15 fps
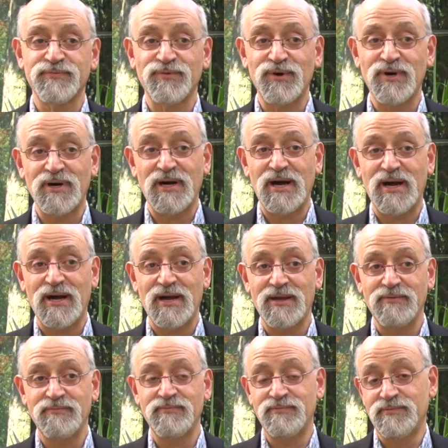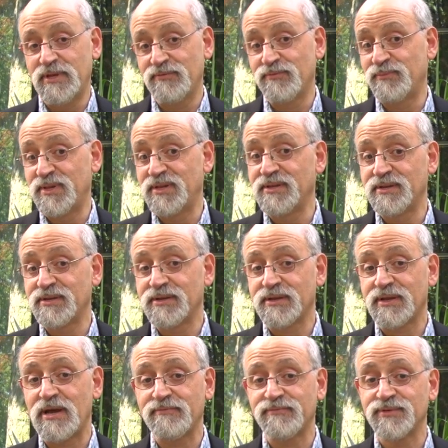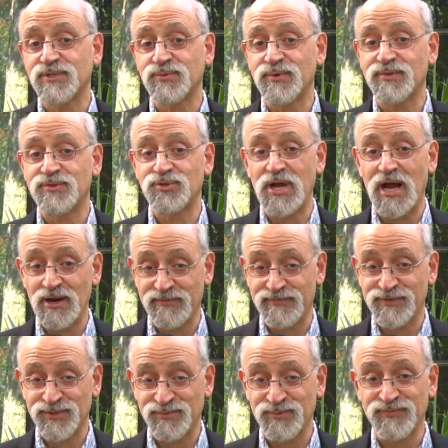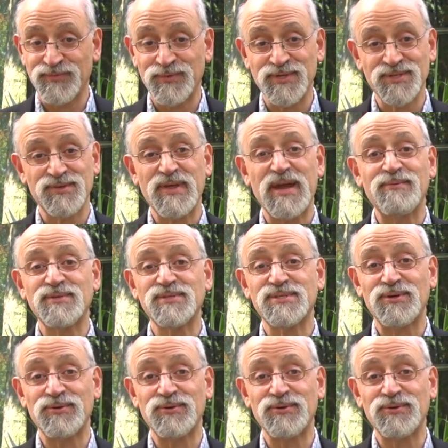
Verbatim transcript: of all, I've never been in a conference with geographers before, so that was